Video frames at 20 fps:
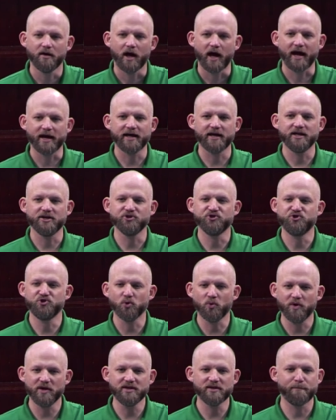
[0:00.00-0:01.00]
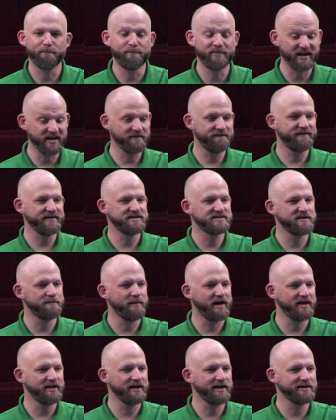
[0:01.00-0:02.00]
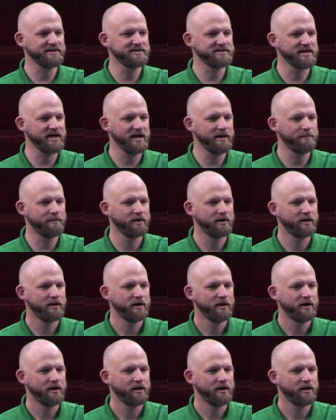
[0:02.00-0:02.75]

I can enjoy the benefits of my landscape